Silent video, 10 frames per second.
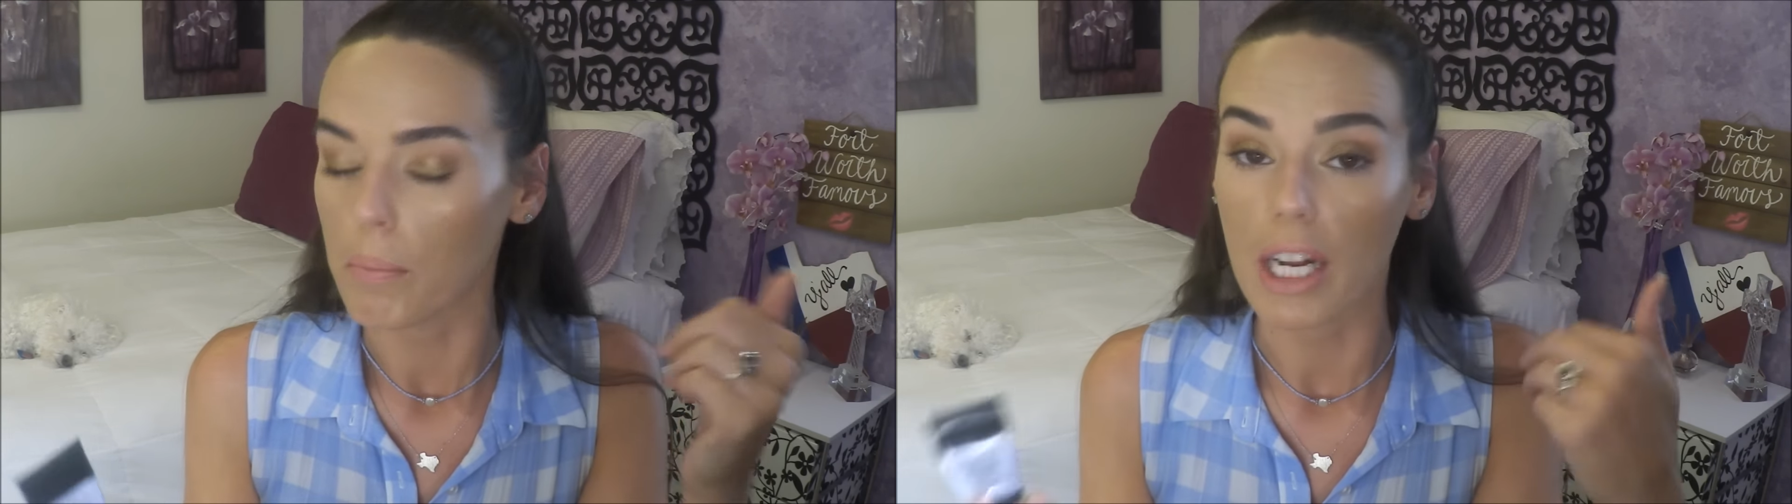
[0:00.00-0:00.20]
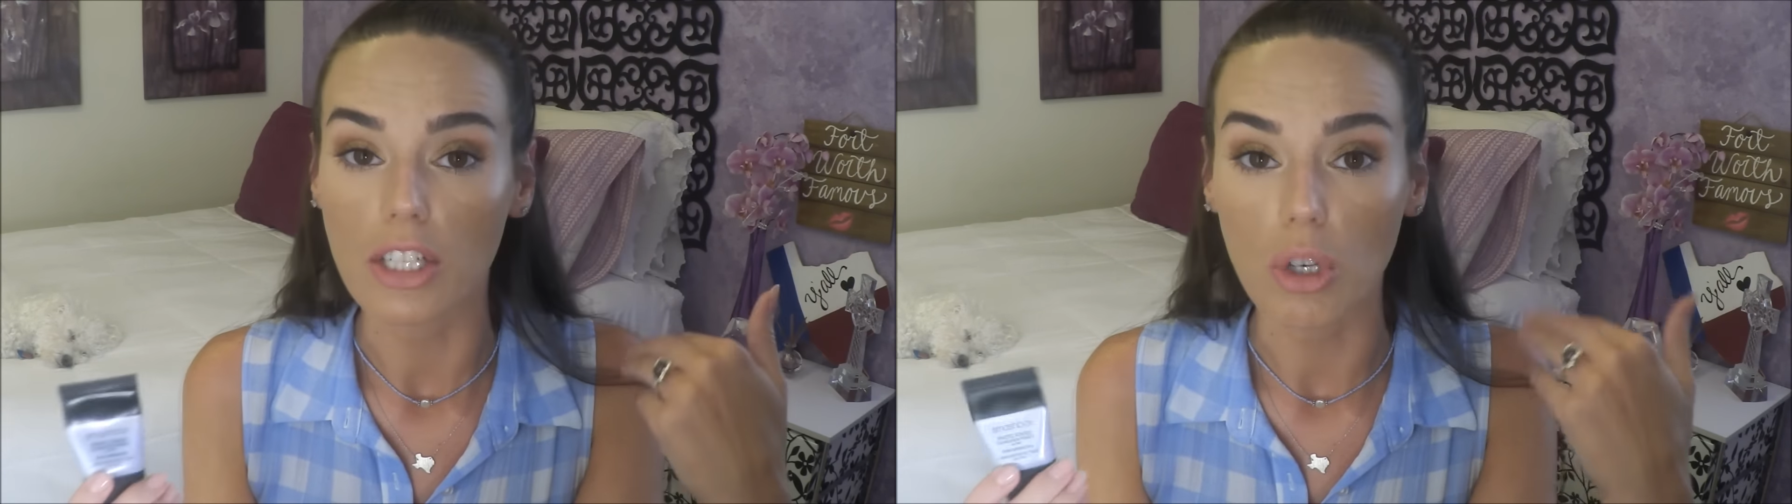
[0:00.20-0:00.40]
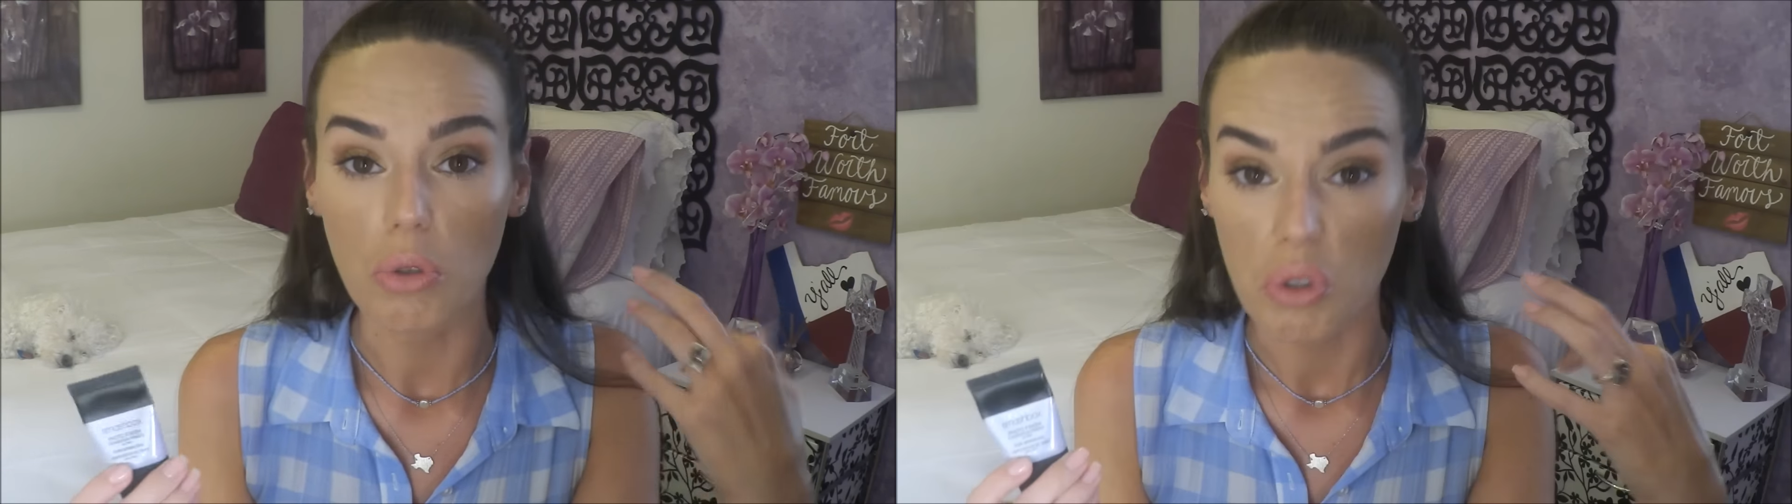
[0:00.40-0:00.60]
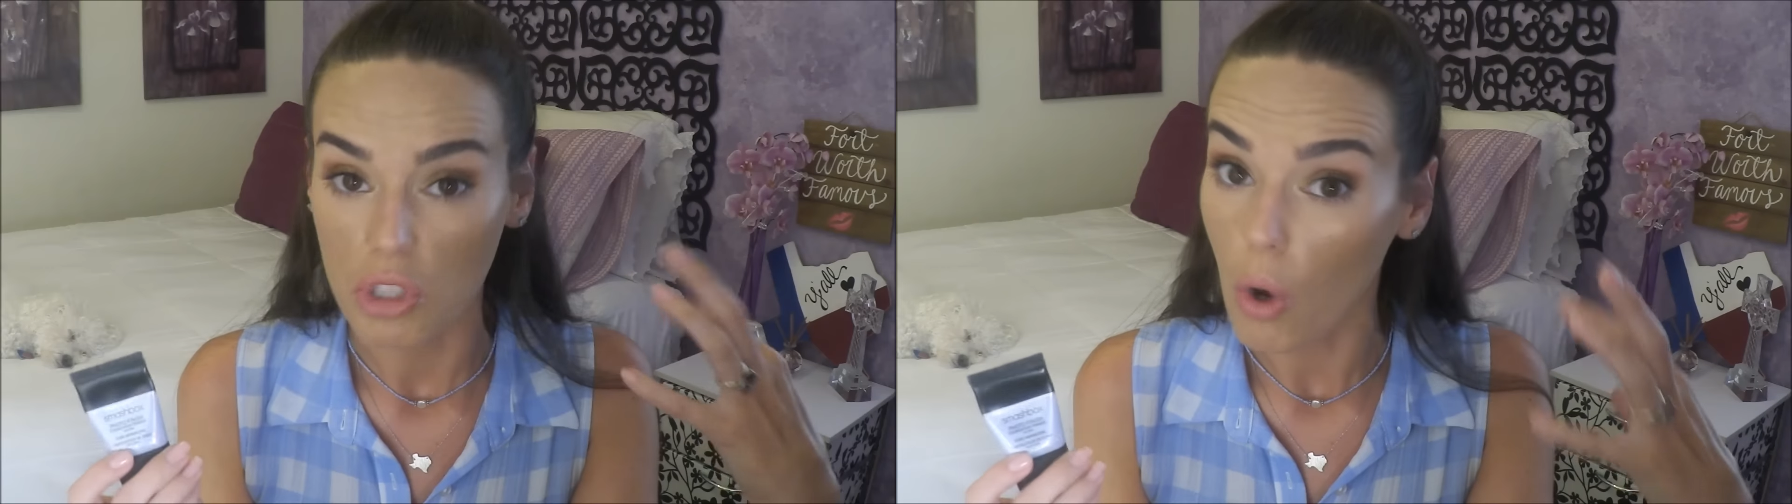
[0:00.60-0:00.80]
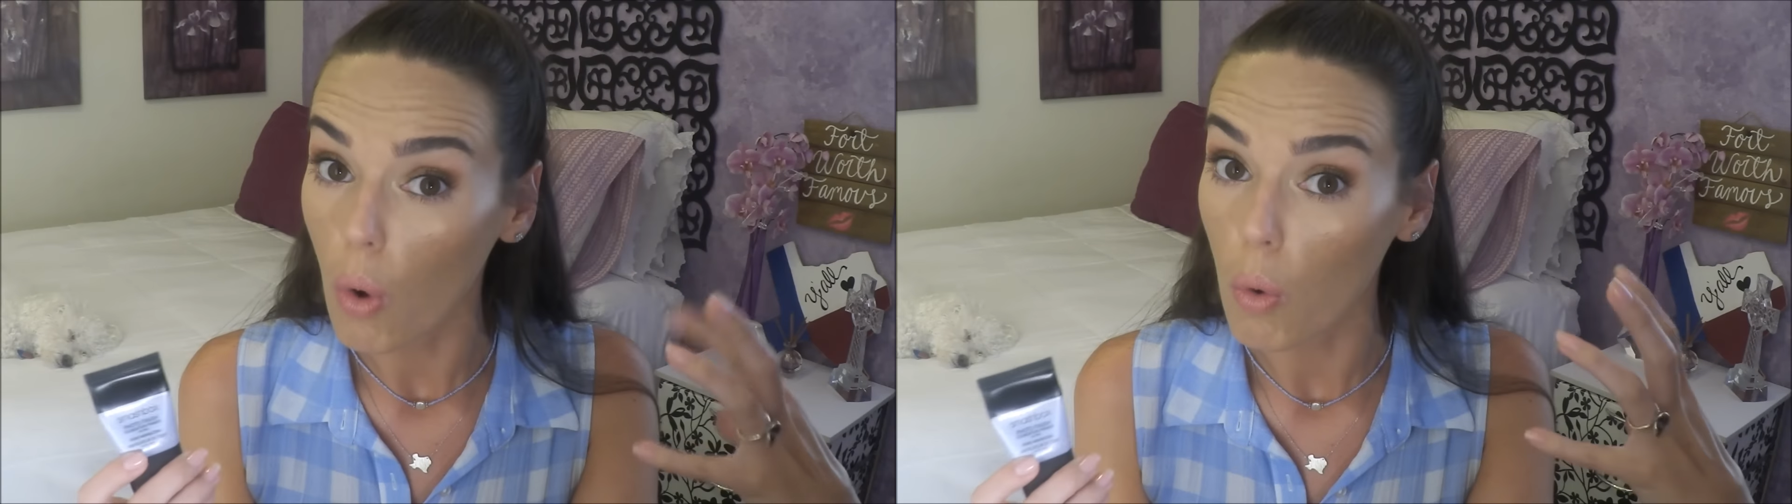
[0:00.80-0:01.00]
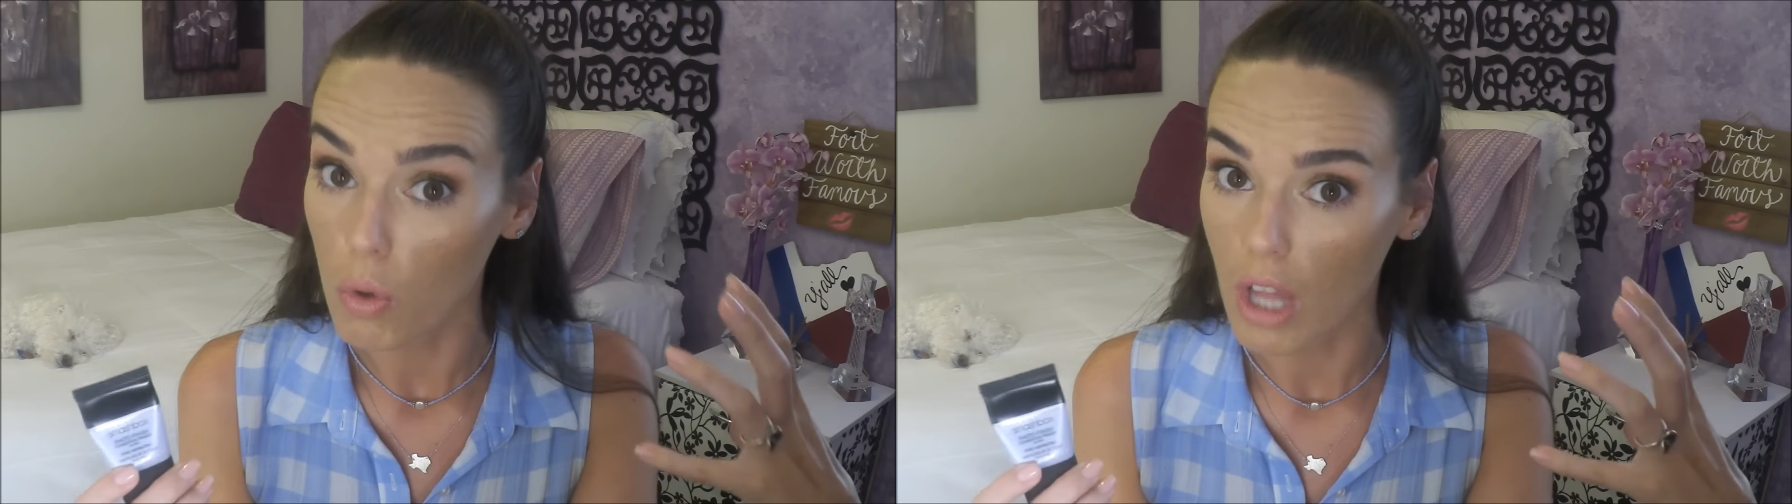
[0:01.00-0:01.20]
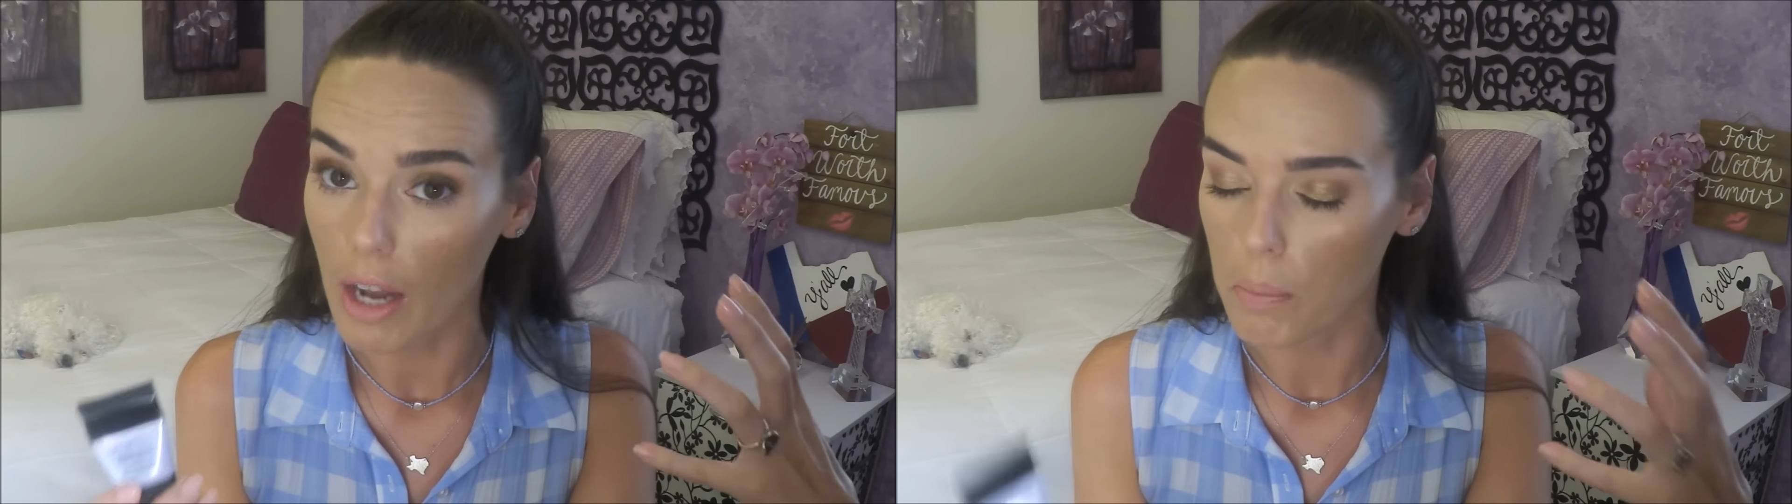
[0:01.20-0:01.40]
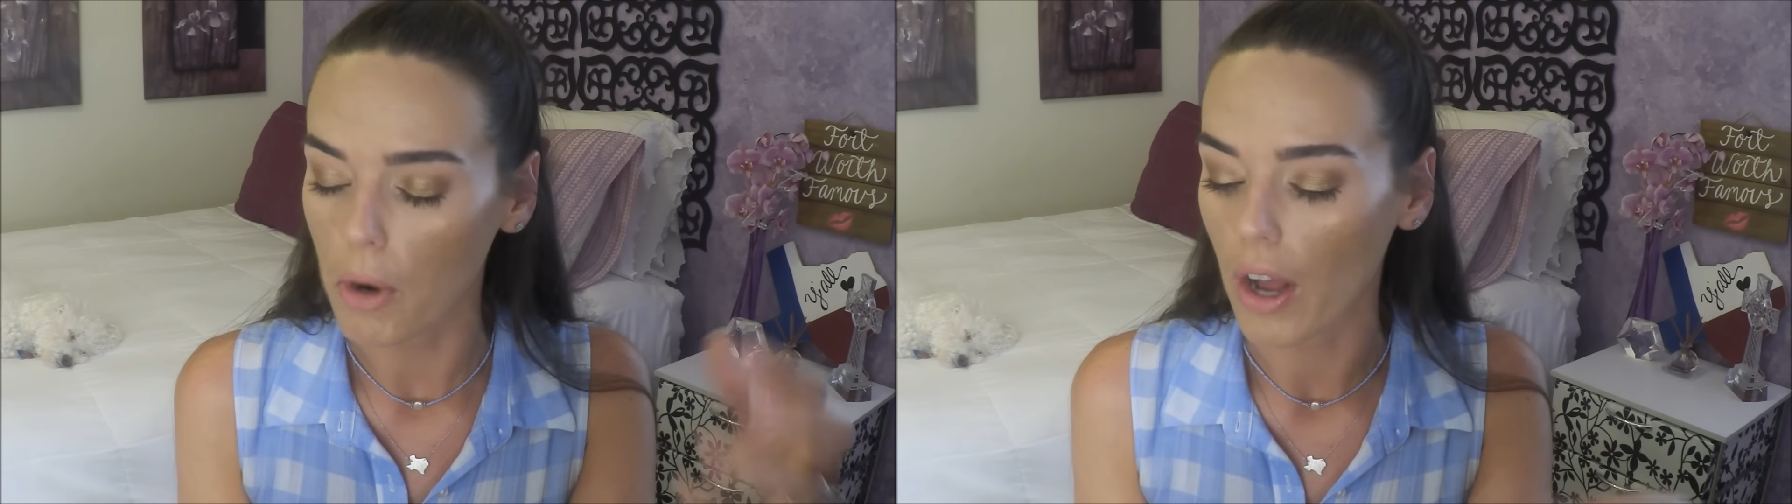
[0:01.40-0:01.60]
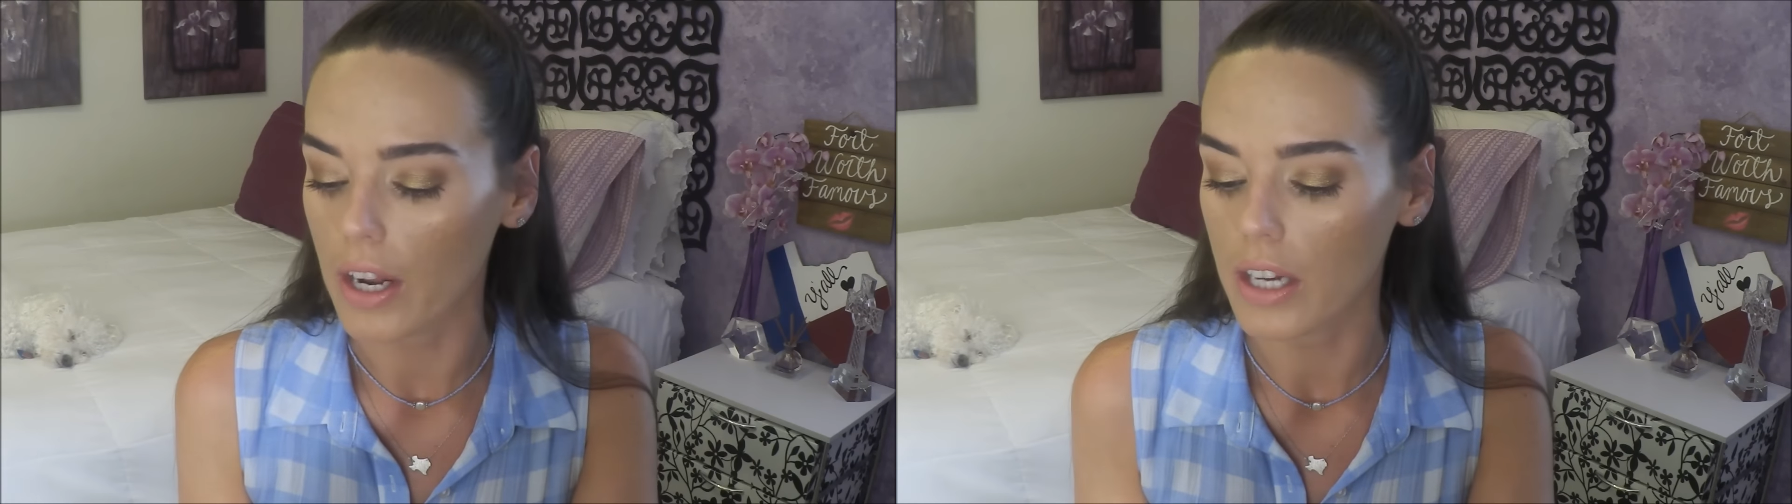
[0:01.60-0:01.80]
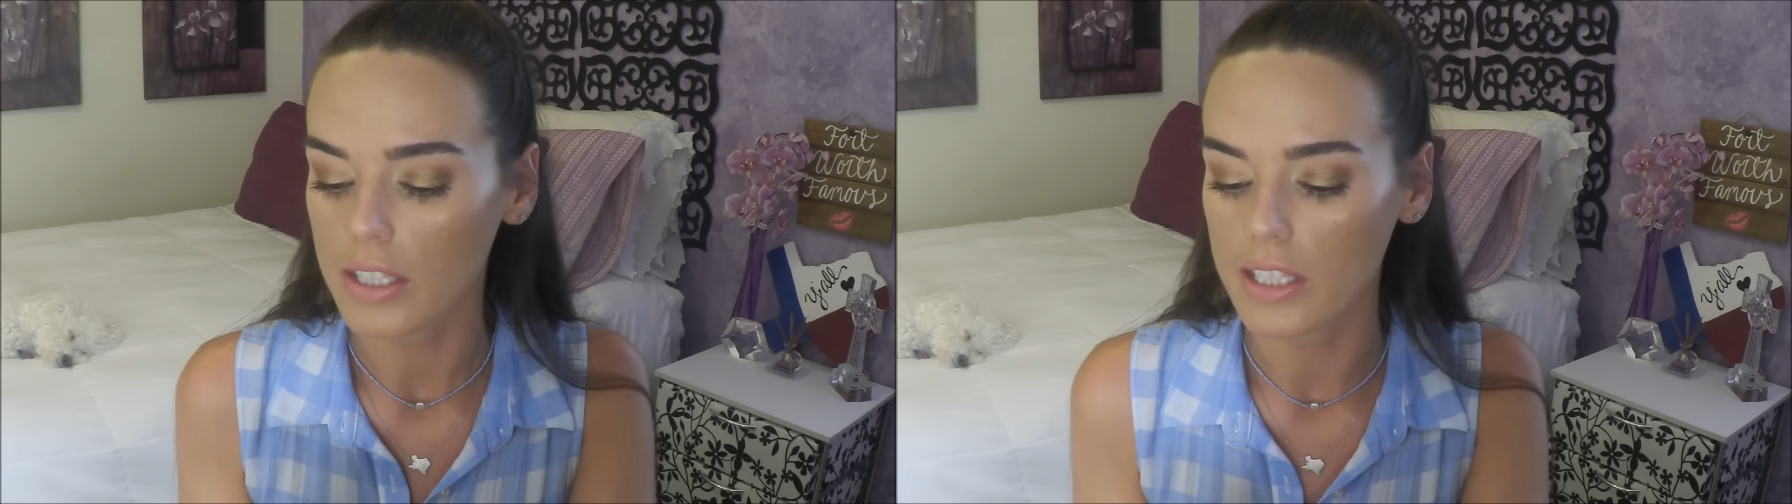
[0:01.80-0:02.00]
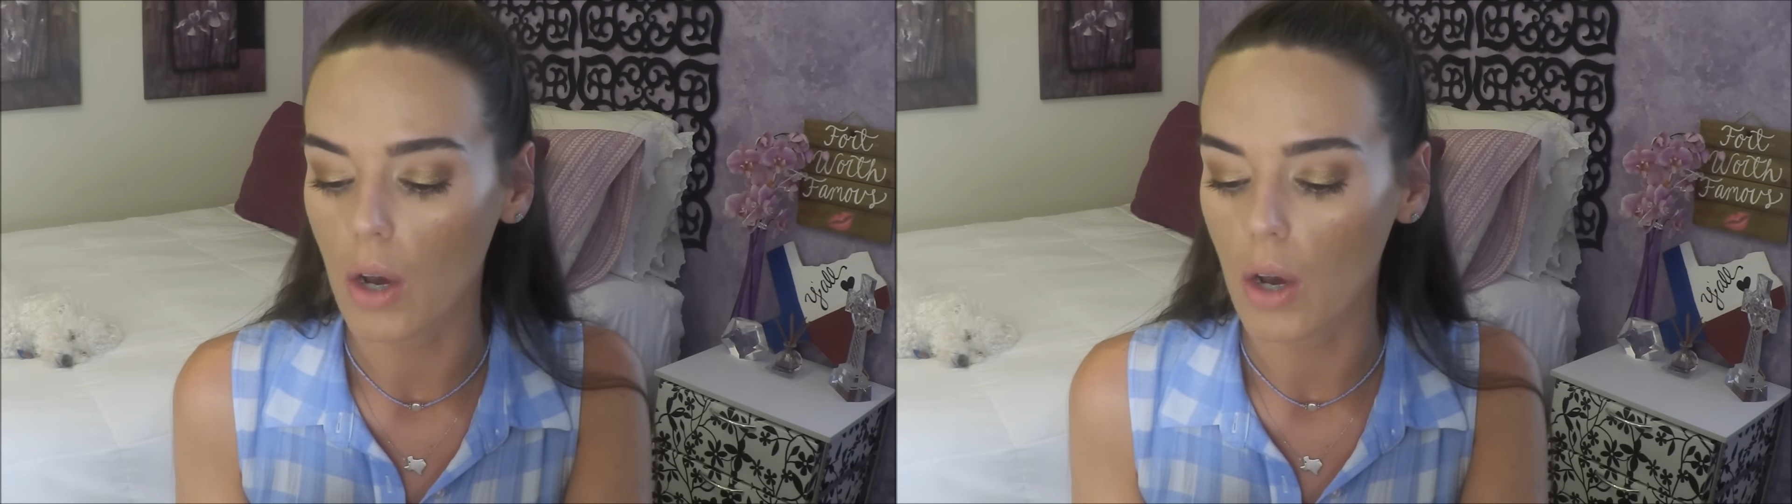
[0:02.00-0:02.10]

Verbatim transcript: but I don't use a whole lot of products,